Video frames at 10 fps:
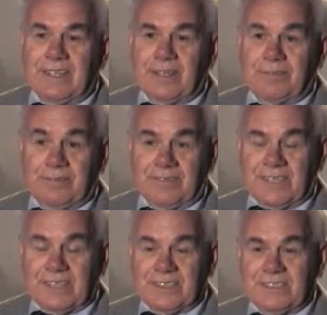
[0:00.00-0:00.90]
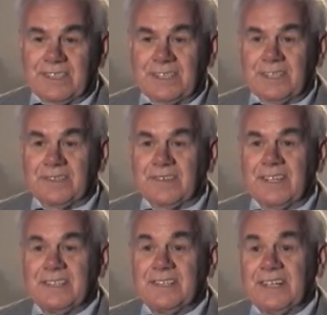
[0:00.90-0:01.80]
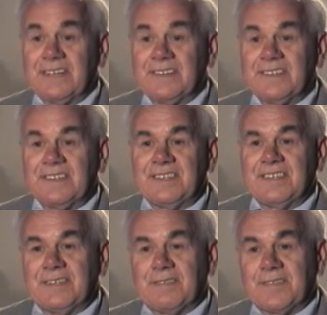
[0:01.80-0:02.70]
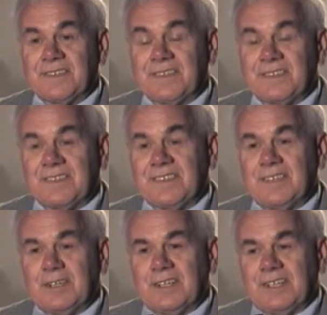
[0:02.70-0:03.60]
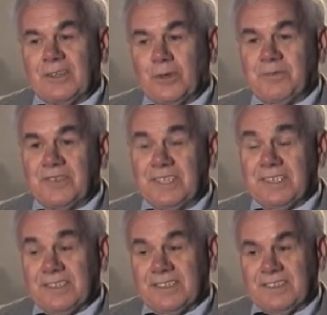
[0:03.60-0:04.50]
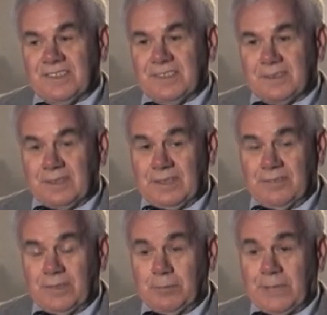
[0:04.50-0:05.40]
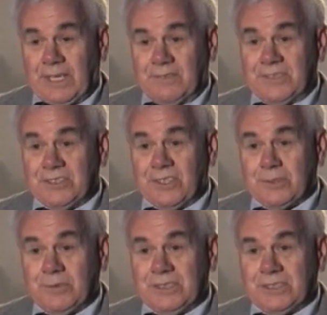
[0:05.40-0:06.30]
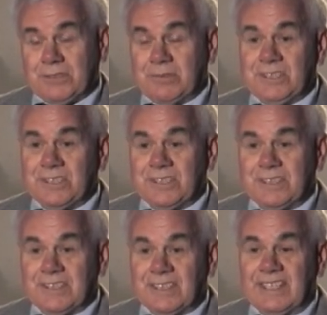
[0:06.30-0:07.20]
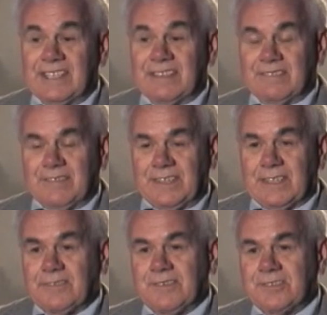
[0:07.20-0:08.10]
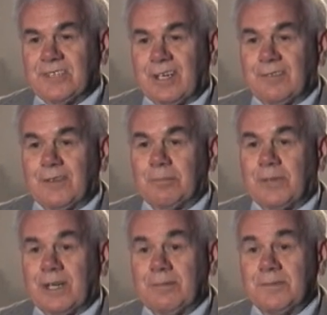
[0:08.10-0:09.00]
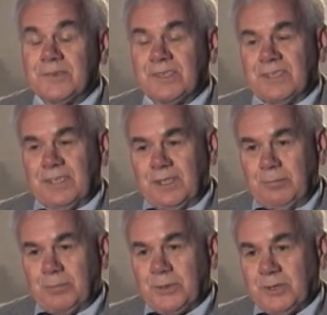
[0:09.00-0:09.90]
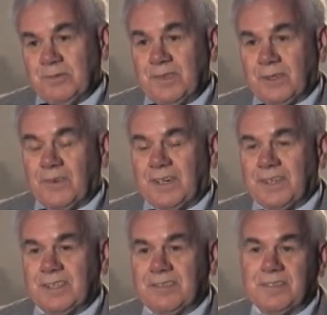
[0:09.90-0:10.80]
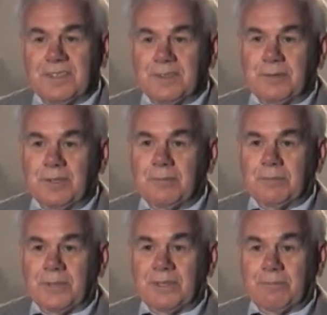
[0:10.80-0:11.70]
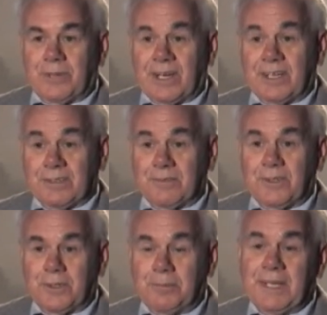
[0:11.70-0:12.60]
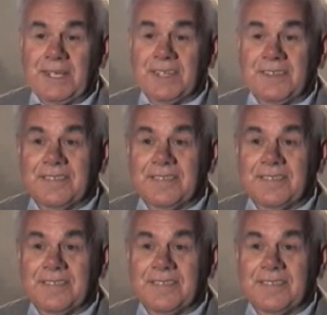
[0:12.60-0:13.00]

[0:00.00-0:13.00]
have, like I said, integrated now, and we're hoping that given the model results we just recently looked at, we think we've solved our problems and improved the quality of the product we're going to make.